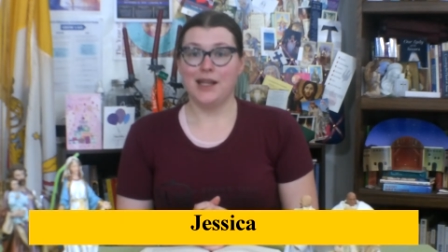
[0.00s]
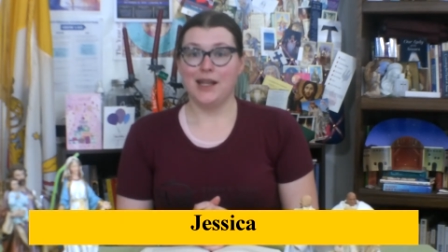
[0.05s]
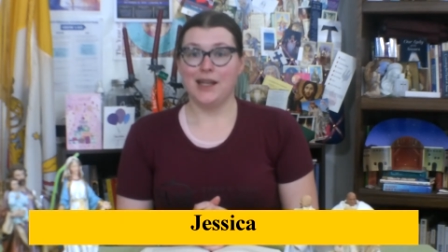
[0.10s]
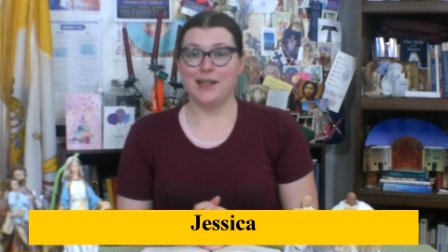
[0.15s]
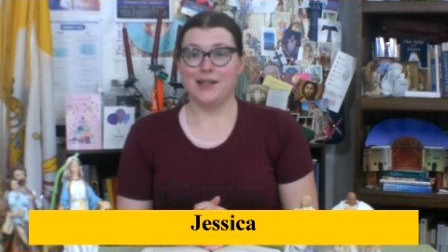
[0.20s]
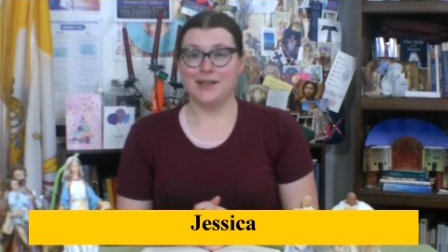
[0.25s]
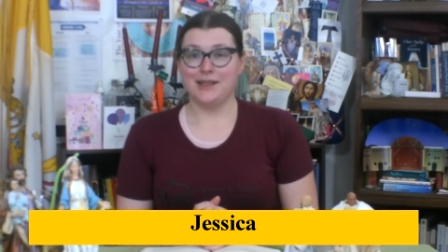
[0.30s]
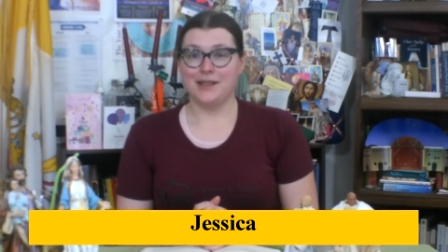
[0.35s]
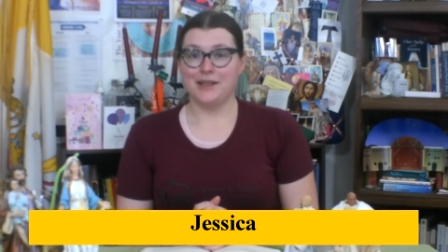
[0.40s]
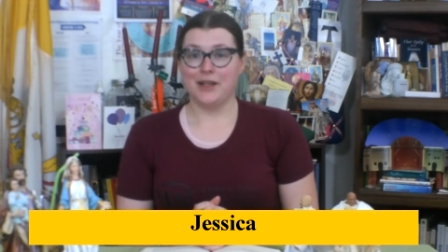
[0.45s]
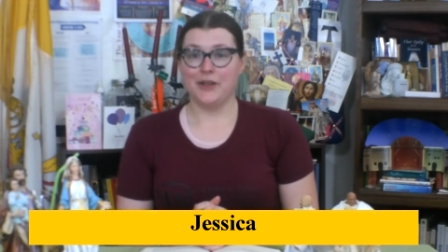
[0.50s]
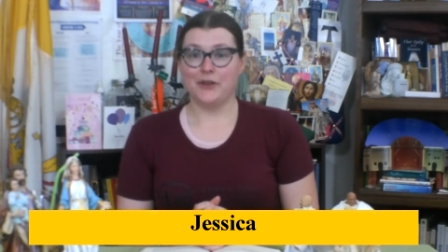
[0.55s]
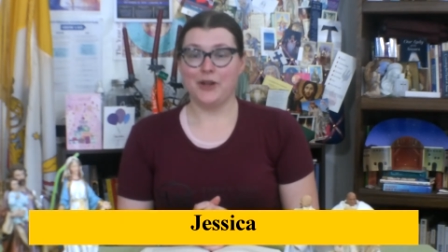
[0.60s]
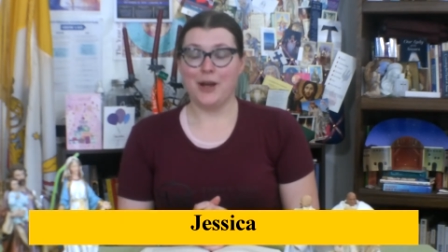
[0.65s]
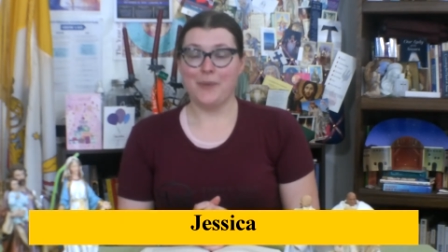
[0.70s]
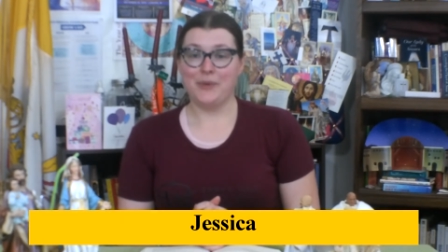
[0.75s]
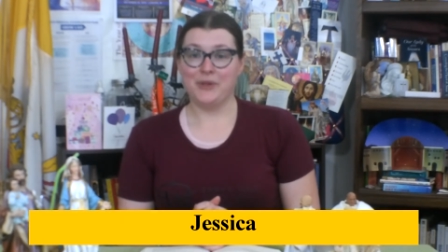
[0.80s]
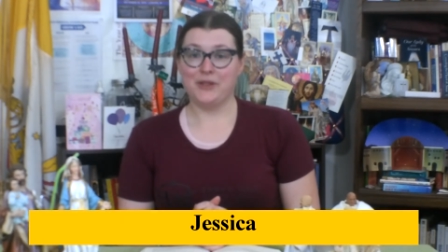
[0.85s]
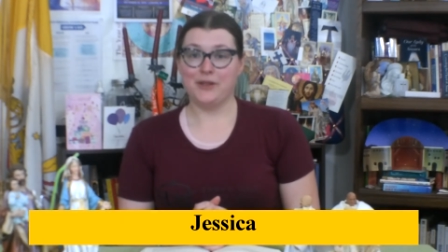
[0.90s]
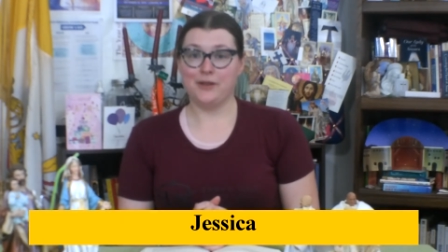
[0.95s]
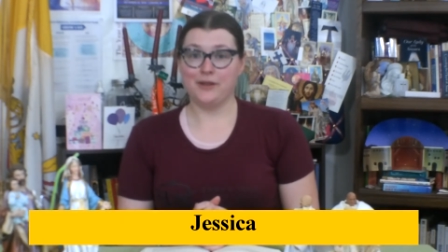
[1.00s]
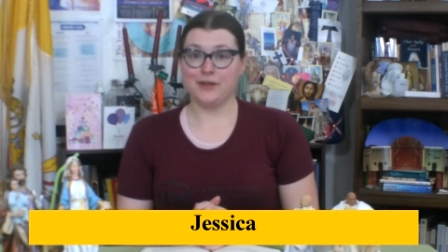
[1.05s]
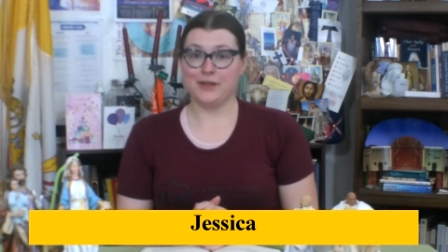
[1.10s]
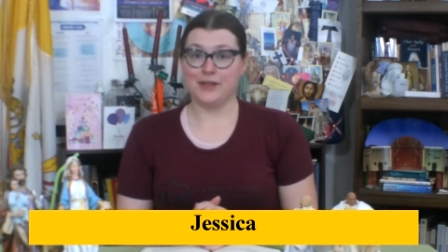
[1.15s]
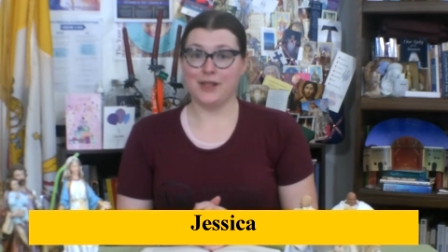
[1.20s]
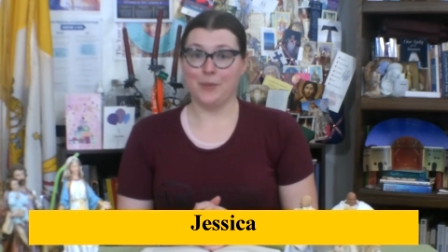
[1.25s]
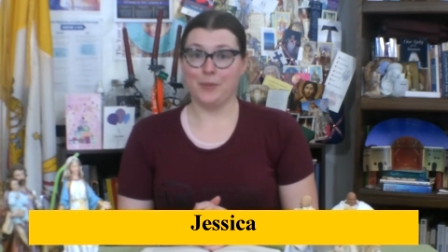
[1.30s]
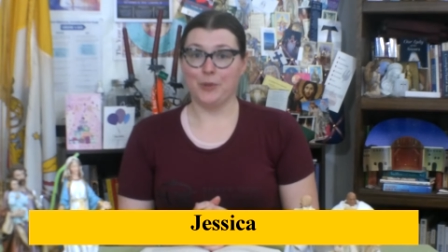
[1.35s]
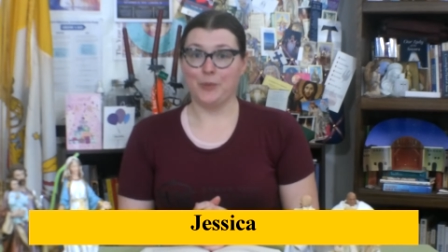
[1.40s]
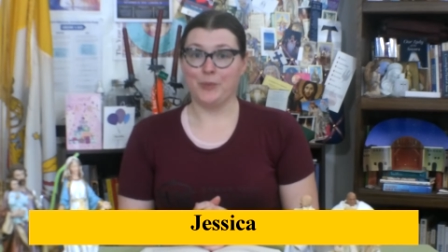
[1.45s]
and it's another episode of the
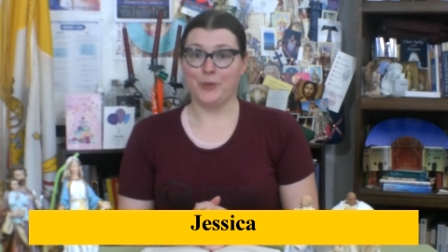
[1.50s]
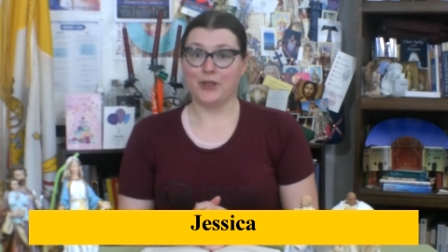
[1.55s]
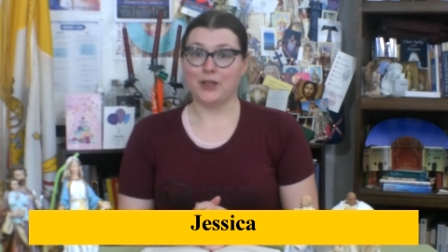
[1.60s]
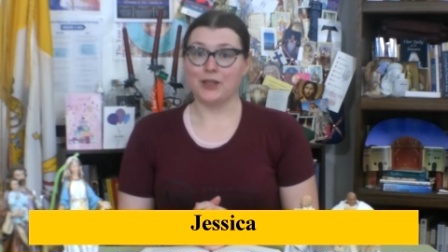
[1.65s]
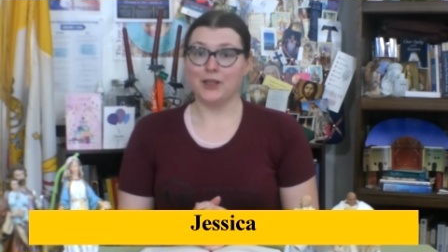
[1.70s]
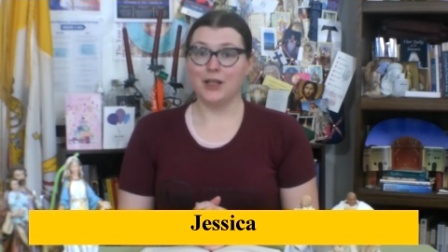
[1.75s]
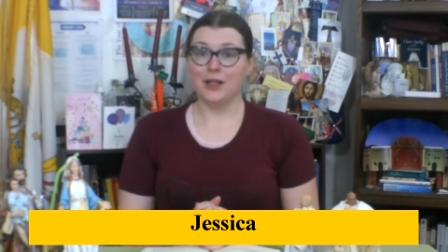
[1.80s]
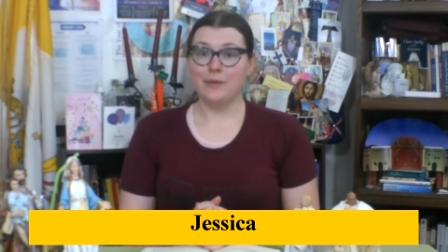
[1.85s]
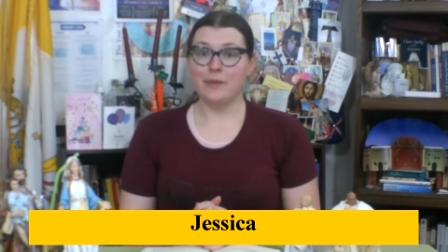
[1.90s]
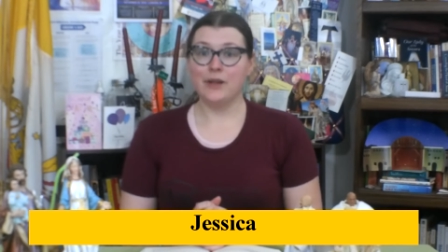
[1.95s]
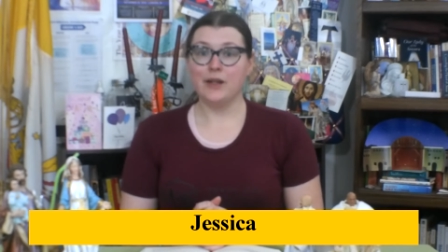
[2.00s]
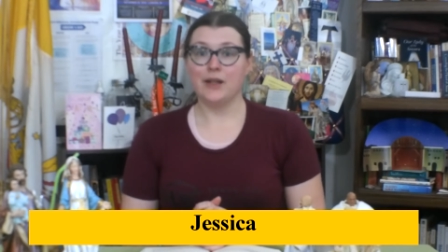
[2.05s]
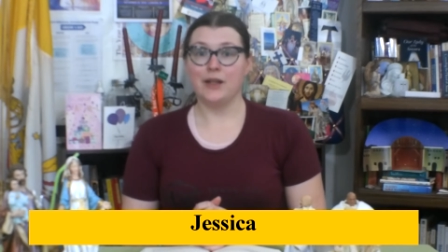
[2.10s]
Summer Book Club,